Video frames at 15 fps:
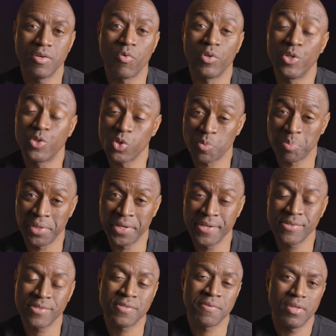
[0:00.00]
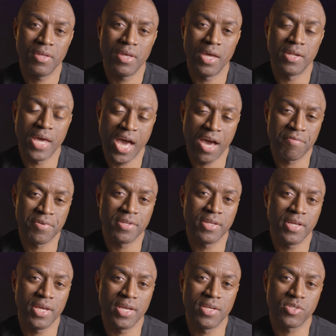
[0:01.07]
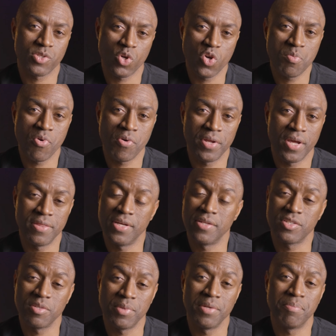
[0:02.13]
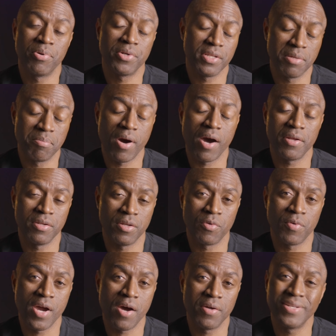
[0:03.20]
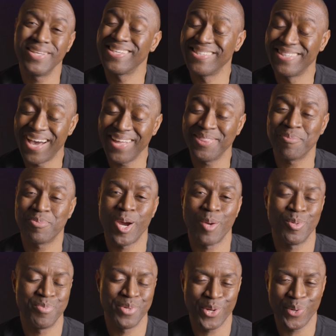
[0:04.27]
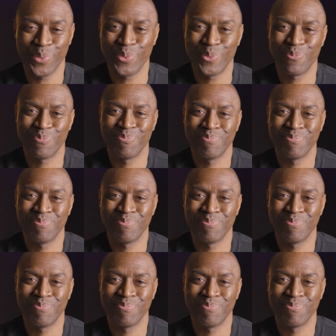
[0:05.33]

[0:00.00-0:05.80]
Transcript: religious place and having a ceremony and then simply putting the body in the ground is not the proper burial.